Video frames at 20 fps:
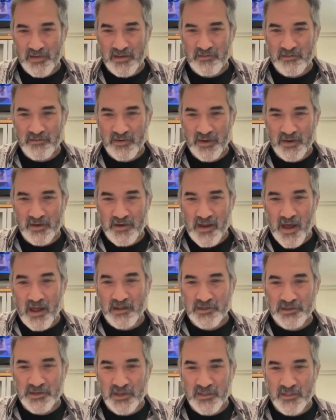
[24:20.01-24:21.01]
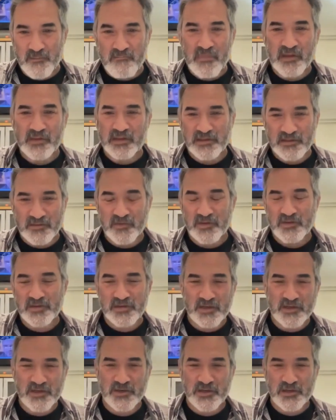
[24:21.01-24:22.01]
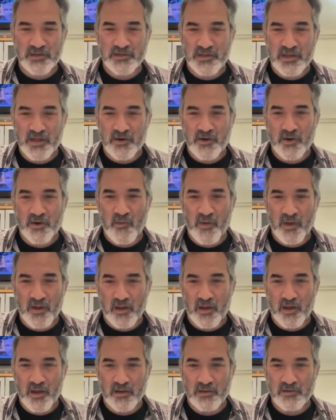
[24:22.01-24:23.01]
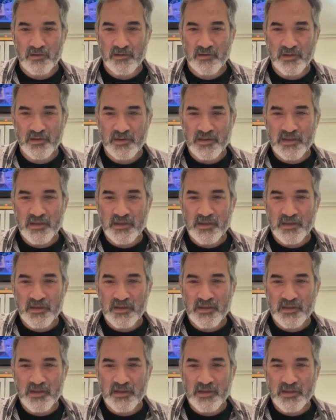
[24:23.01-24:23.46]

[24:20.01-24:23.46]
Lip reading: and acknowledging the millions of decisions that are going on